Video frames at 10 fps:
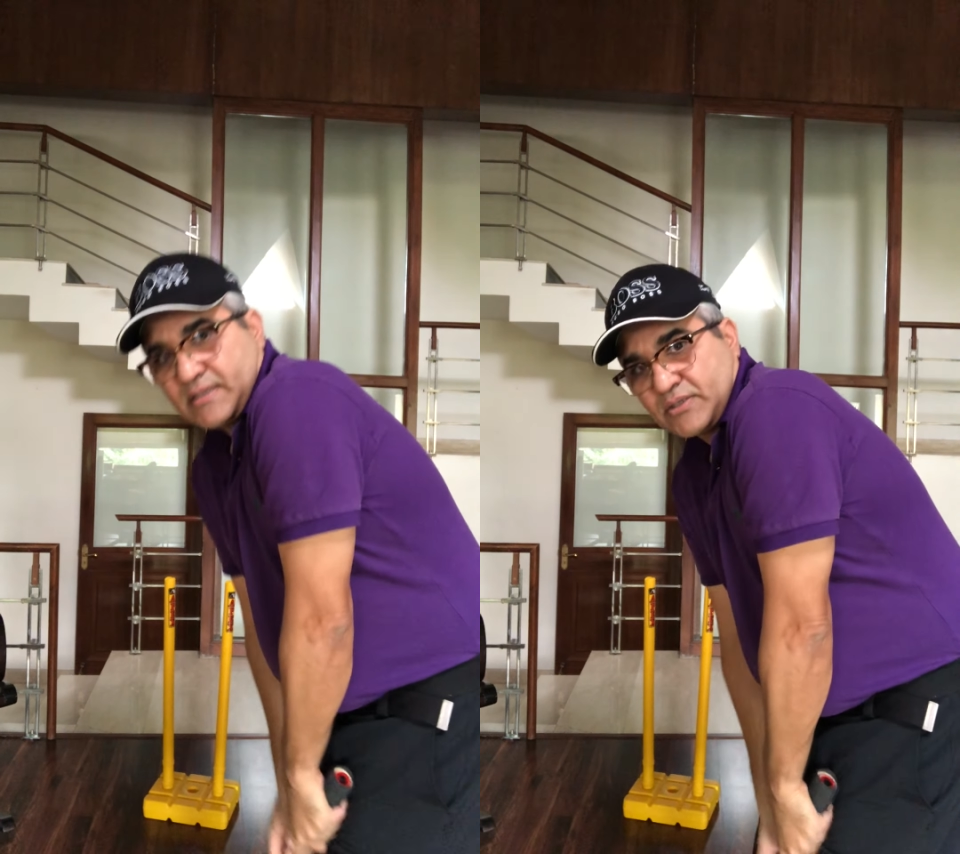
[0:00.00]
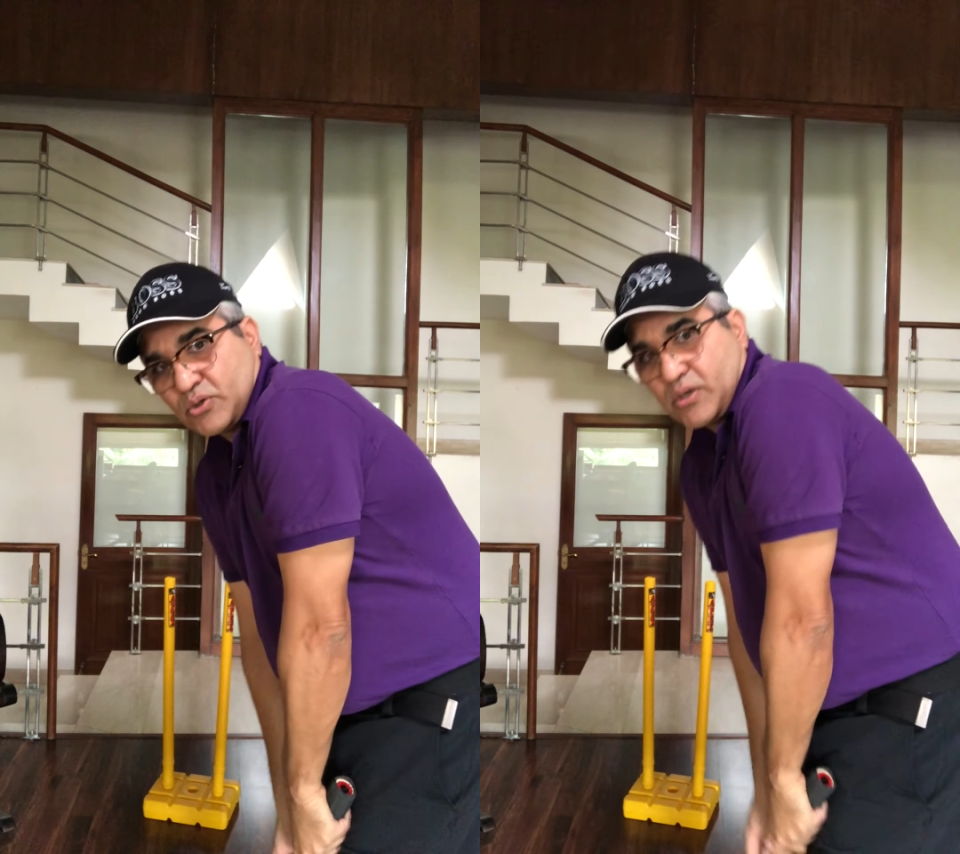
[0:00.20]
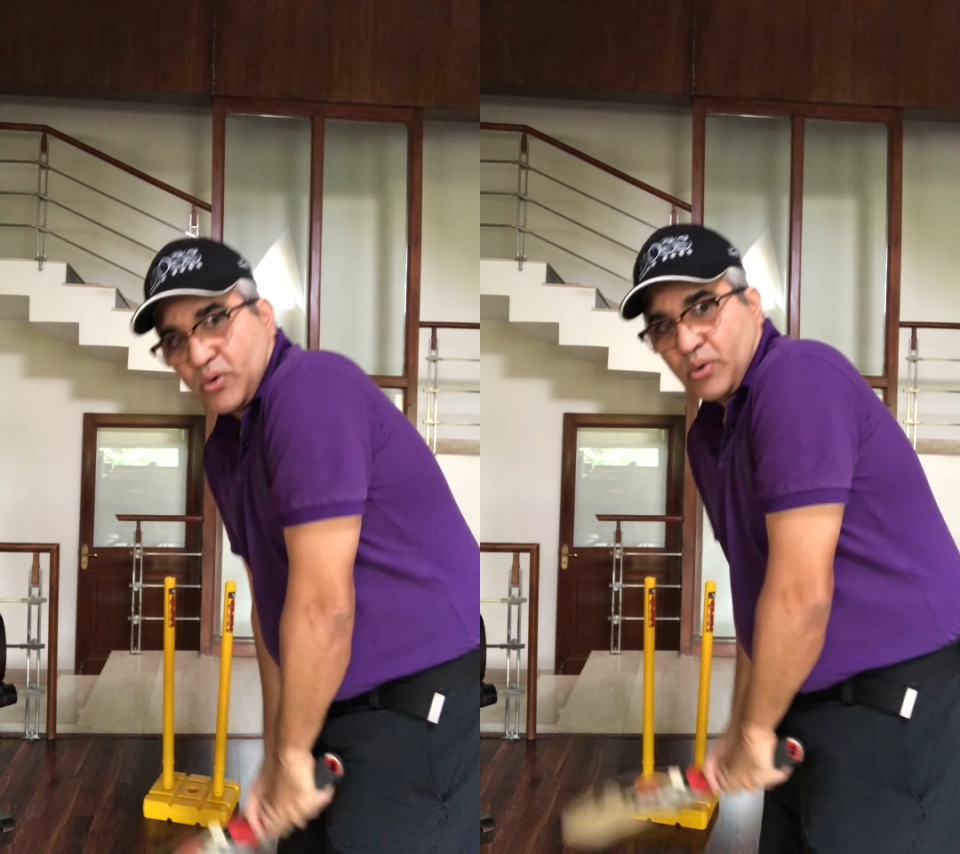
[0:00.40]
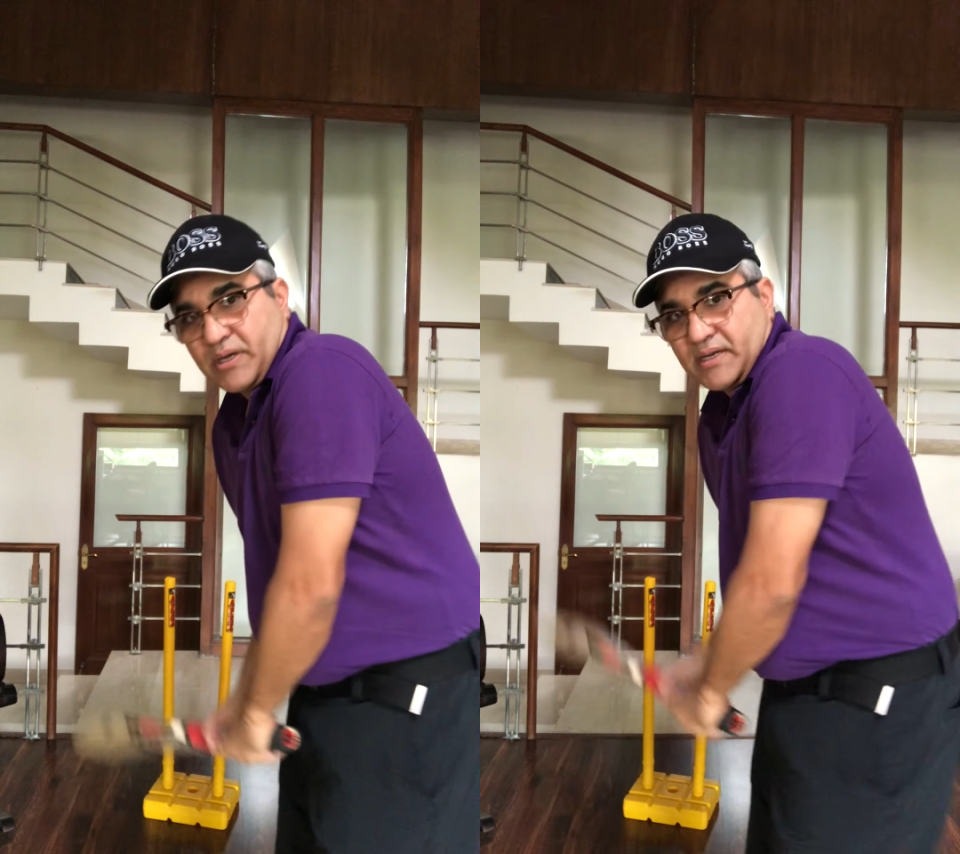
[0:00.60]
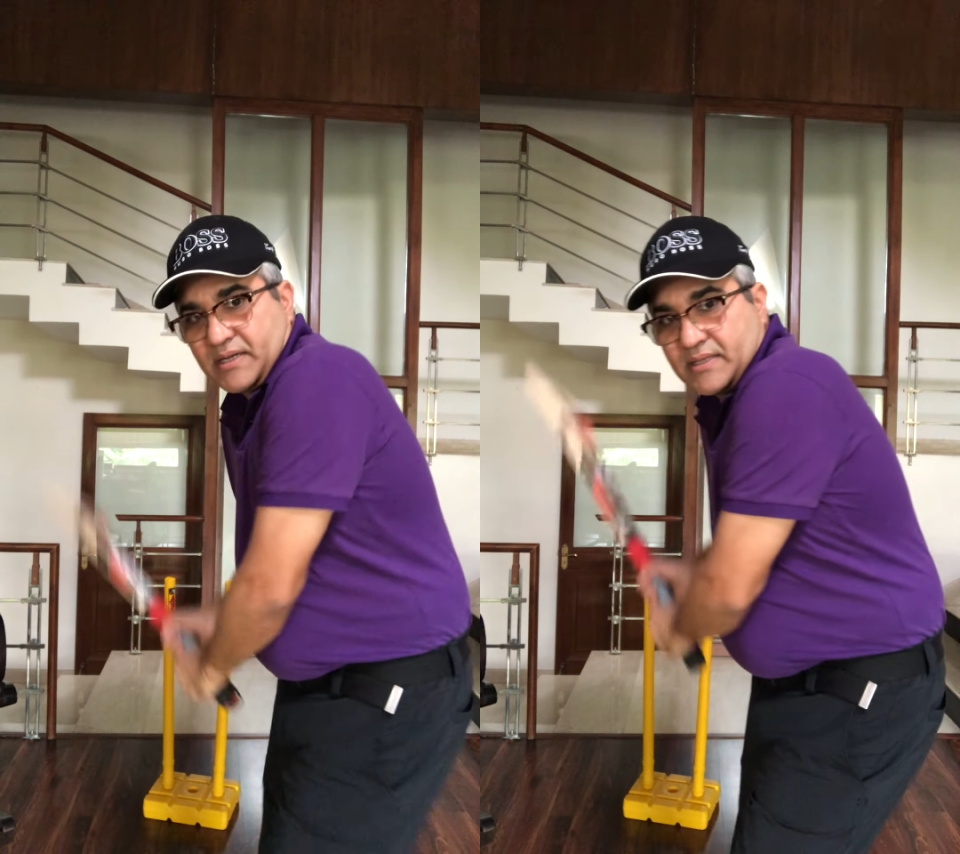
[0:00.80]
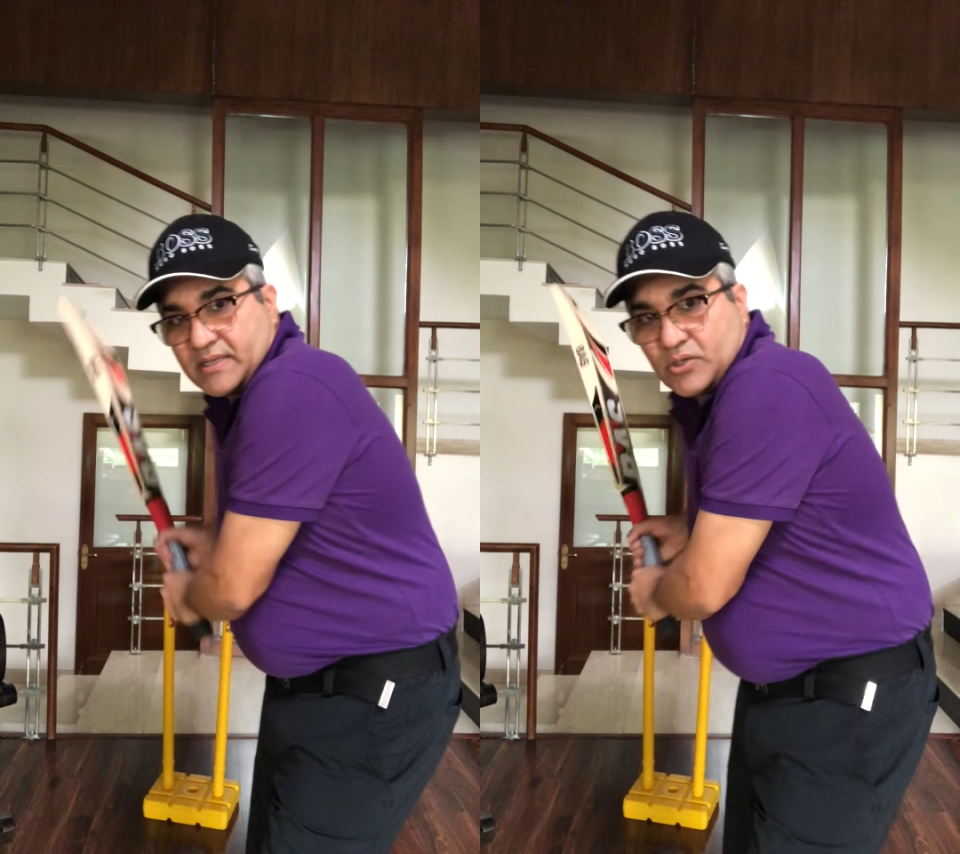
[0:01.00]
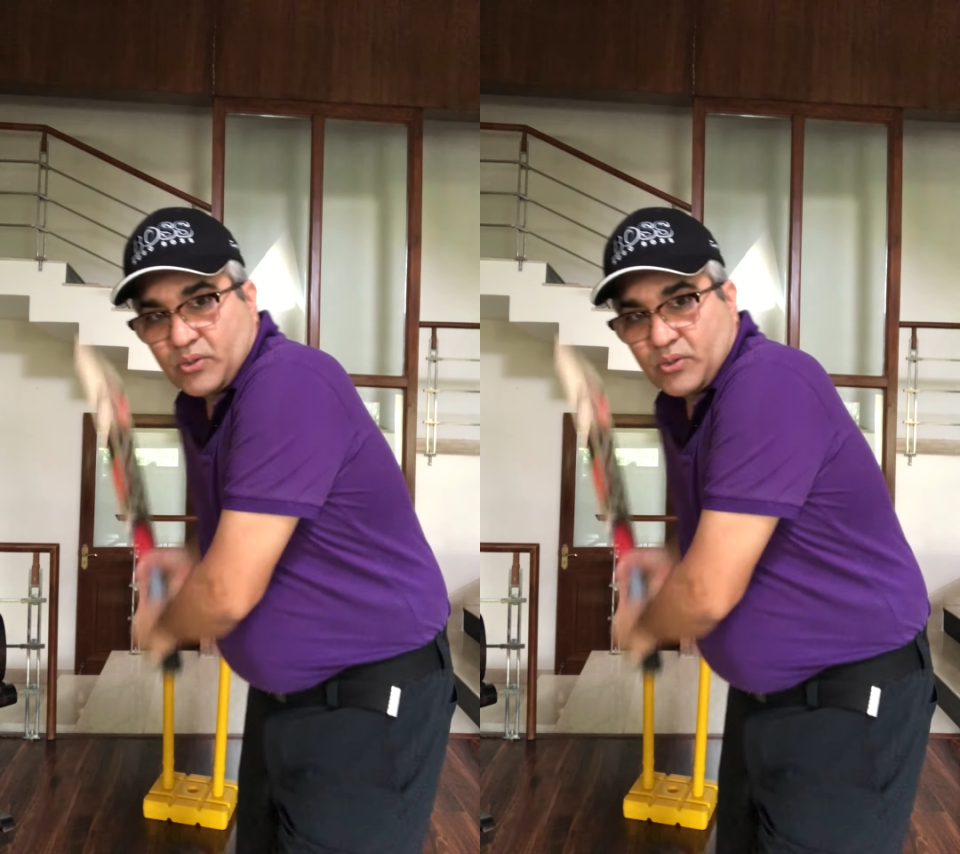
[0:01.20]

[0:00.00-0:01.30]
So accordingly, then you